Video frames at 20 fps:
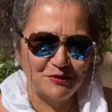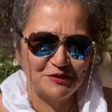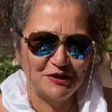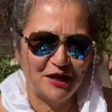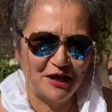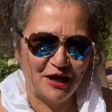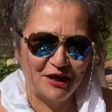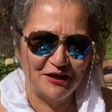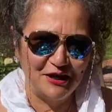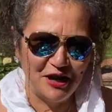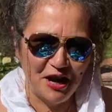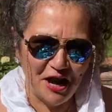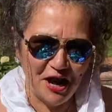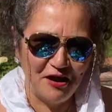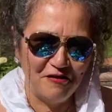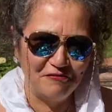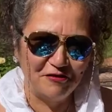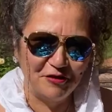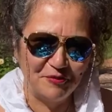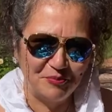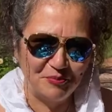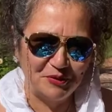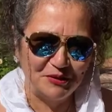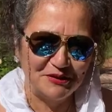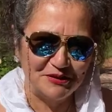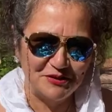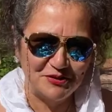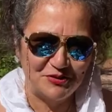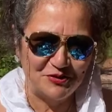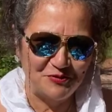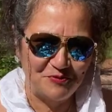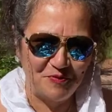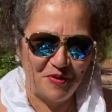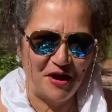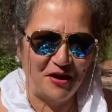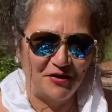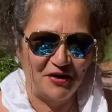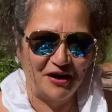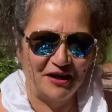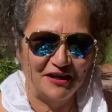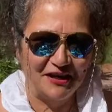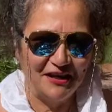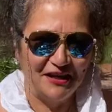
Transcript: that I never put turmeric.